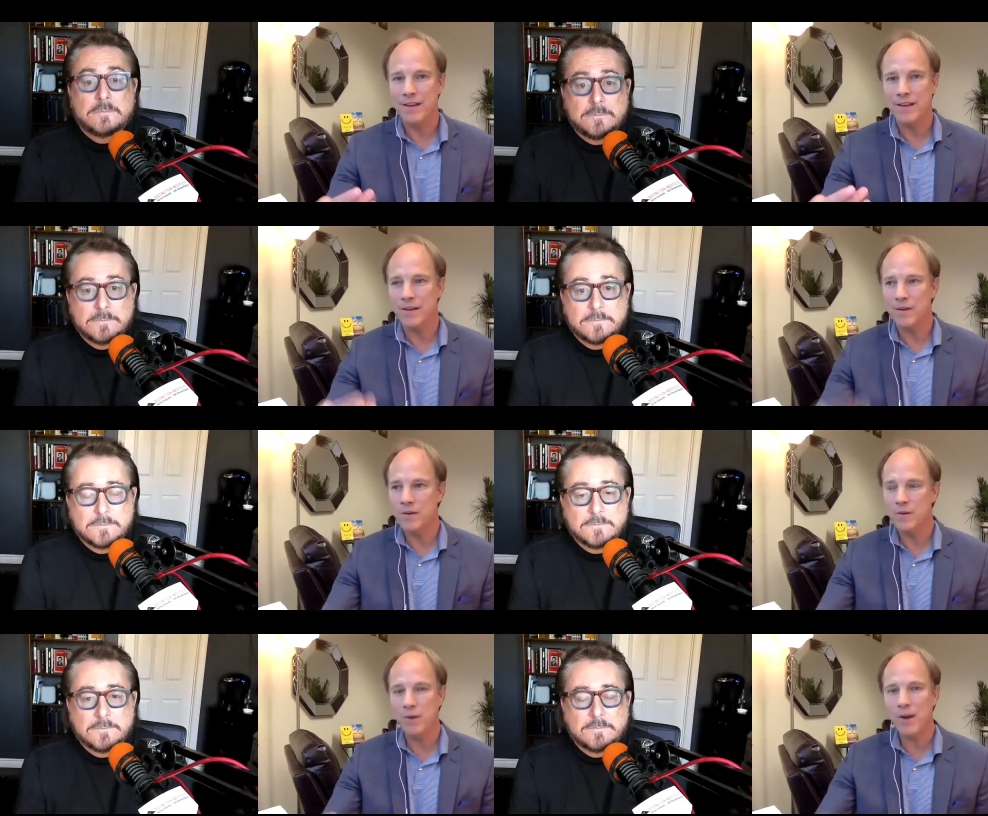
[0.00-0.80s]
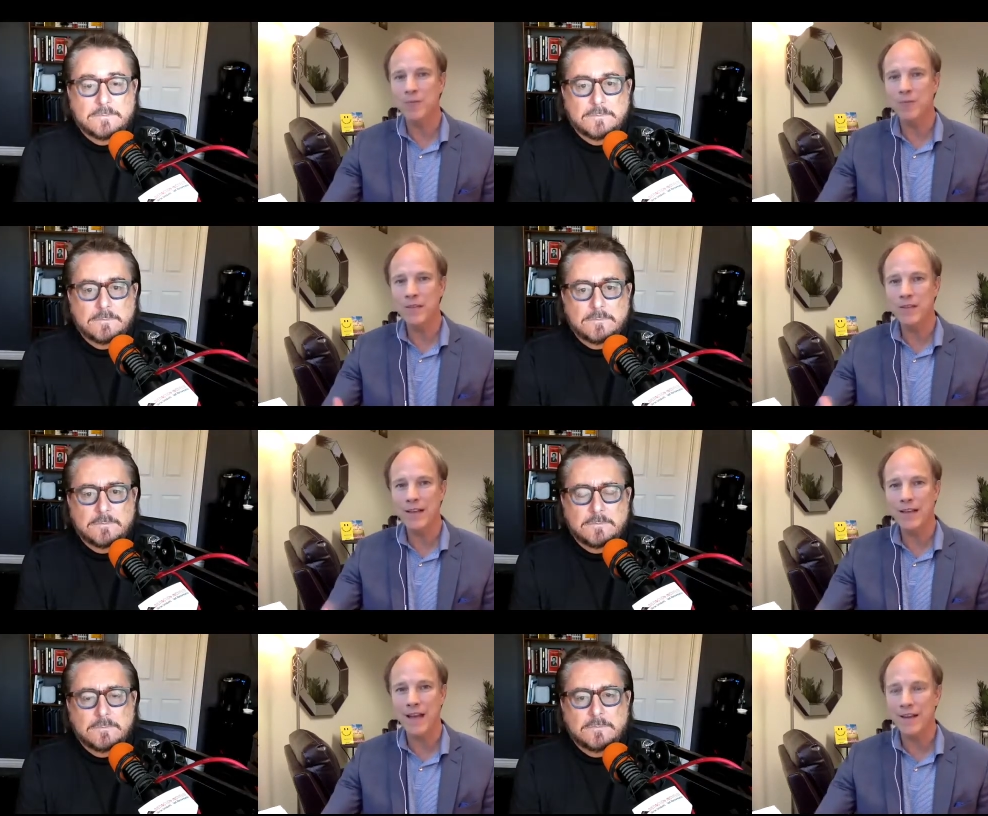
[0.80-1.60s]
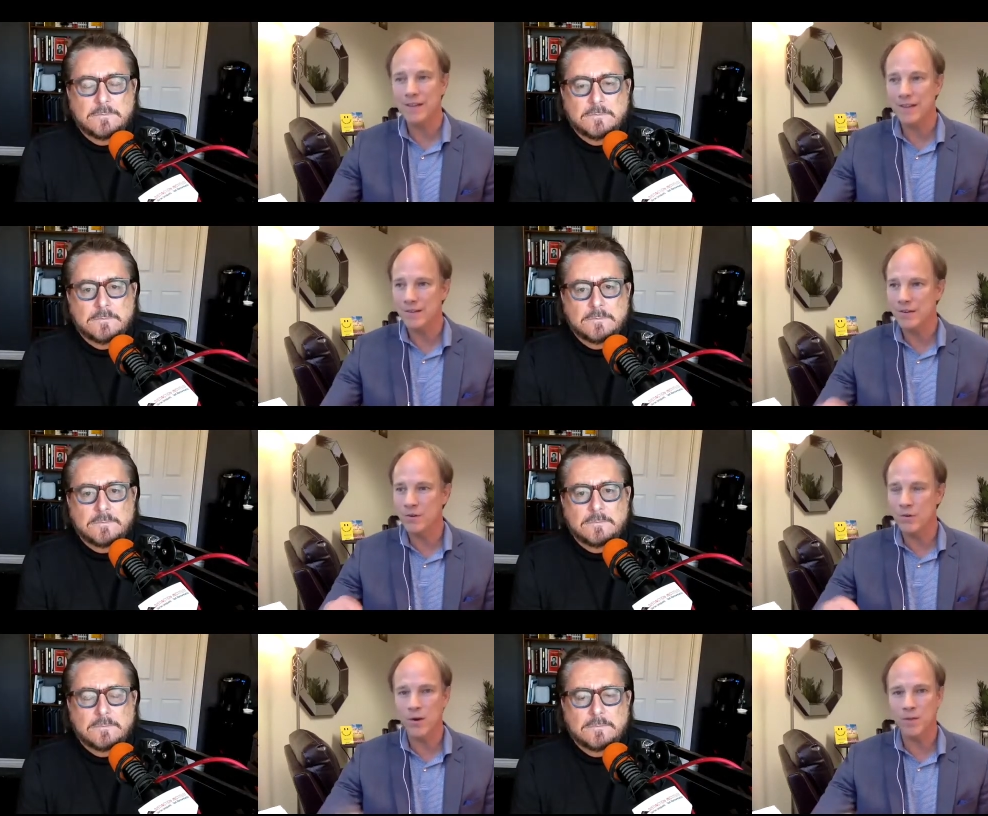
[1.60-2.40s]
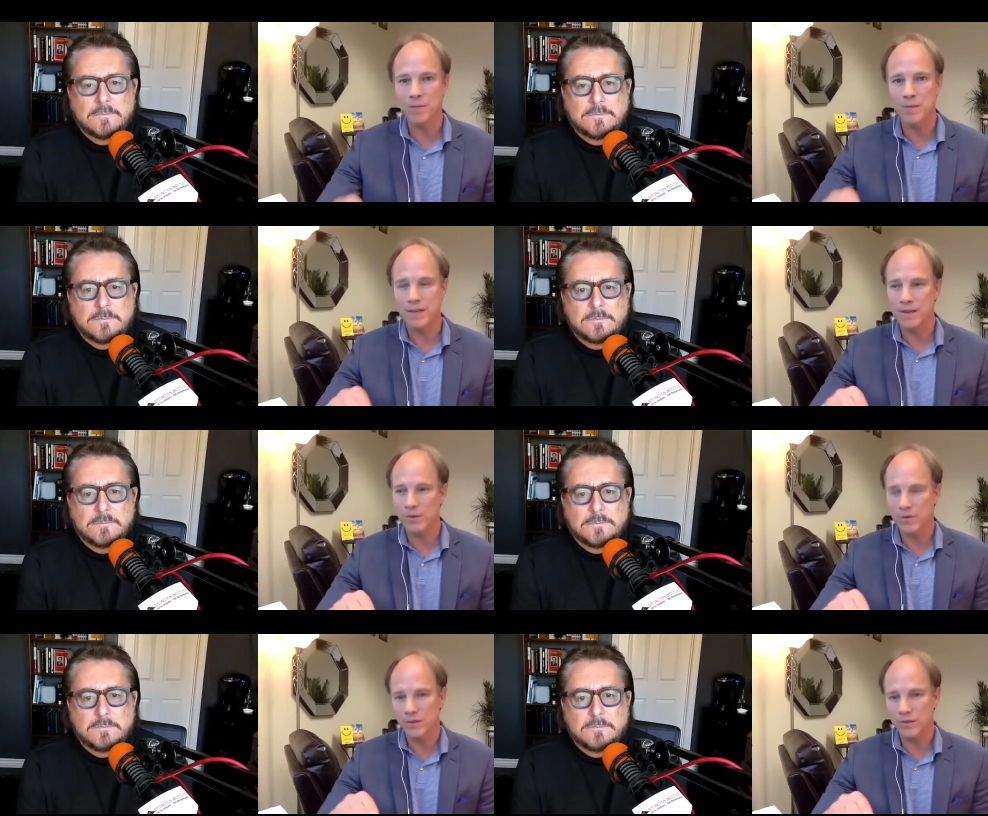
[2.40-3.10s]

Speaker 1: You probably, like I did, grew up, you know,